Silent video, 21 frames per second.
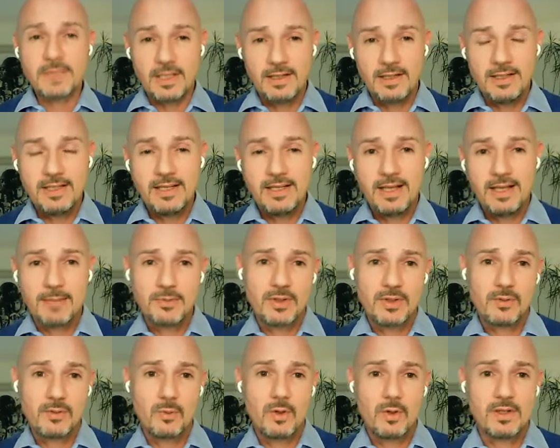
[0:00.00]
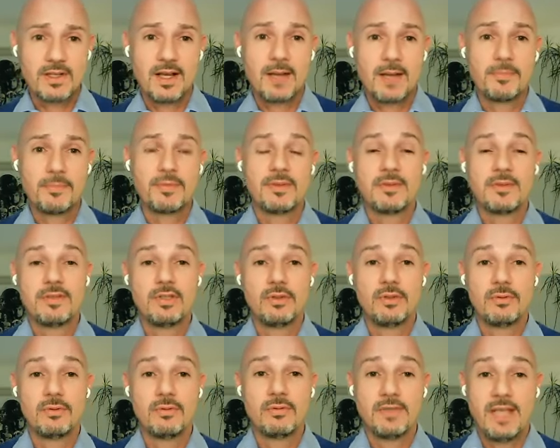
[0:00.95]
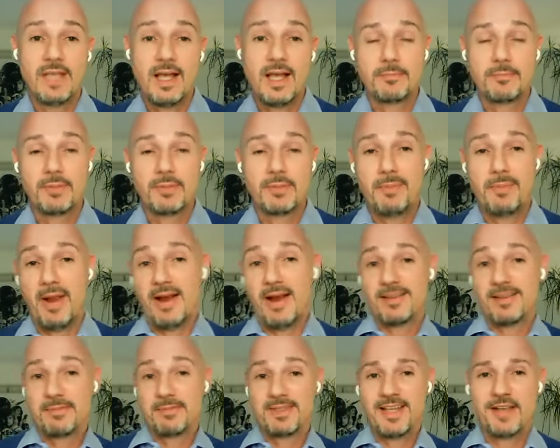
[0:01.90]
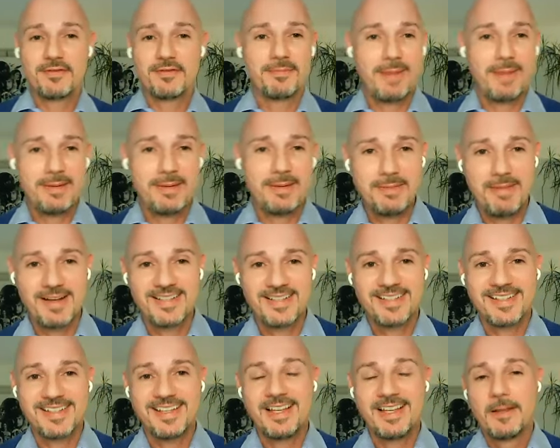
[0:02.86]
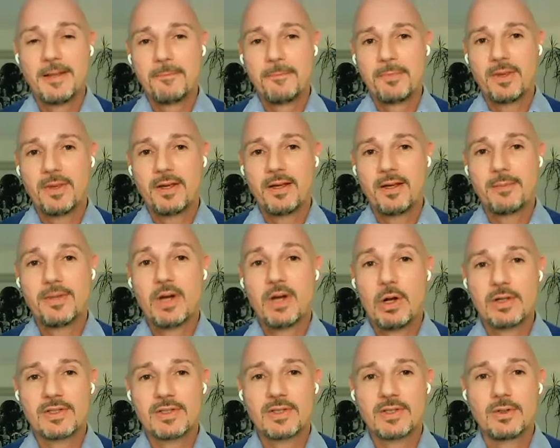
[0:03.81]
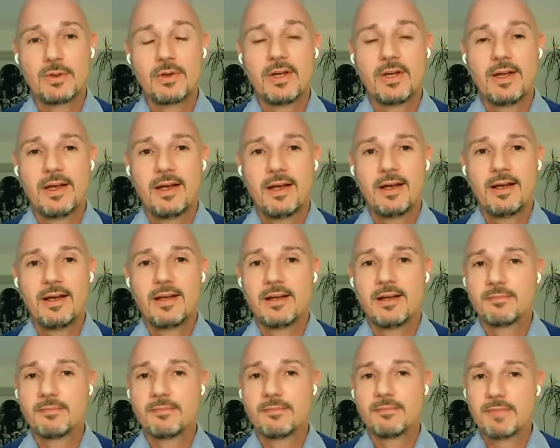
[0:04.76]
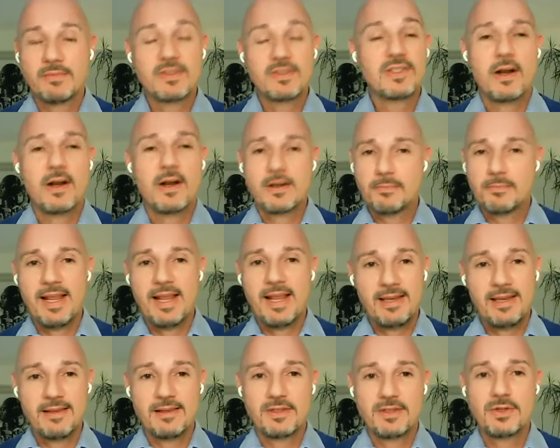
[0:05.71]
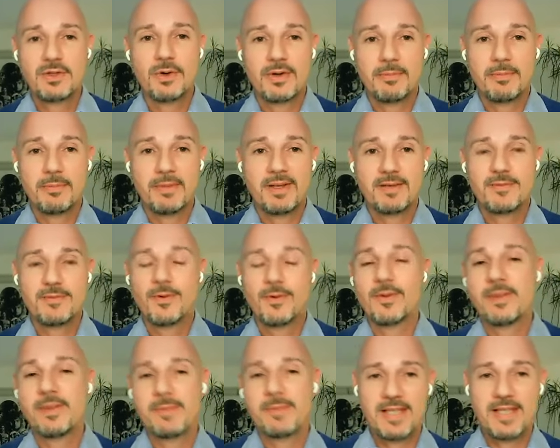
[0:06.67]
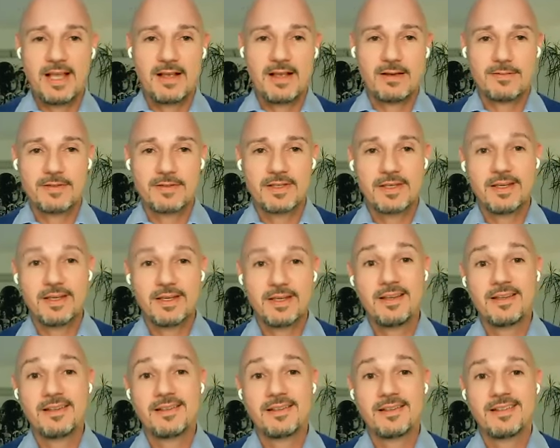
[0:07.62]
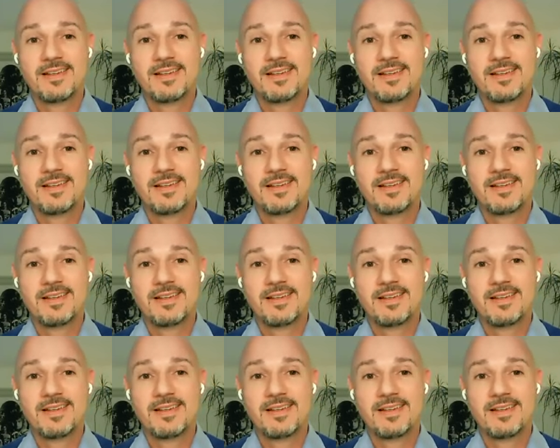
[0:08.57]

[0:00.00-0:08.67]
leading up to the World Cup to prepare themselves, maybe mentally, but also start playing the tournament for themselves and